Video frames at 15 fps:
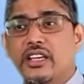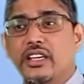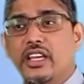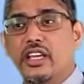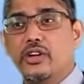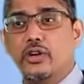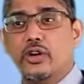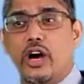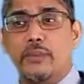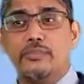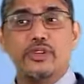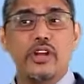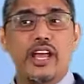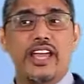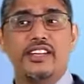
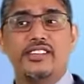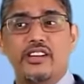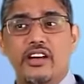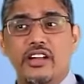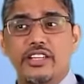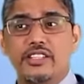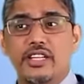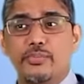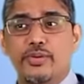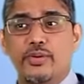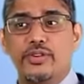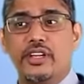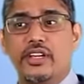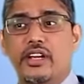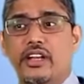Abdullah et al. Is
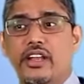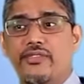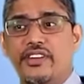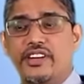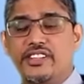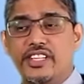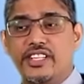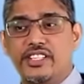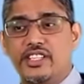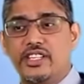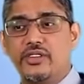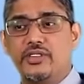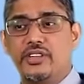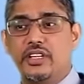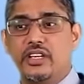reporting a different
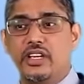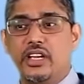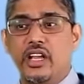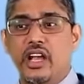sensitivity.